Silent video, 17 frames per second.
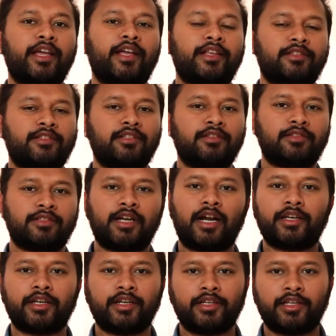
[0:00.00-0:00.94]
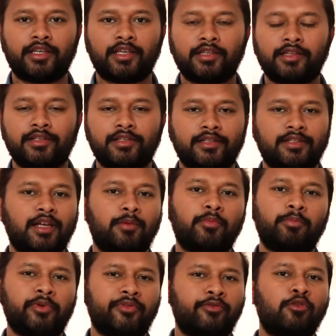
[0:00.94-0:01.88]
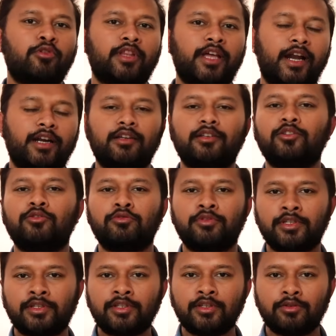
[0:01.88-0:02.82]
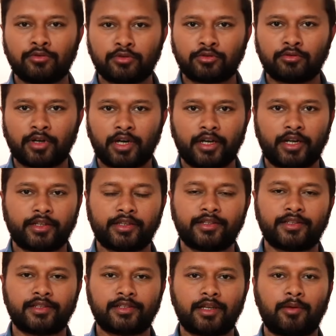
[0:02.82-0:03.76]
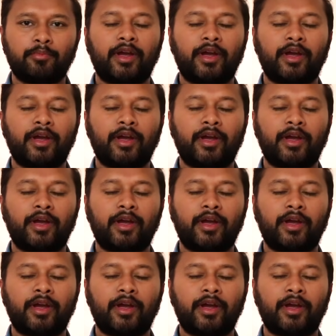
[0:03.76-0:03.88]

has started taking this exam. Before that, UGC used to conduct this exam.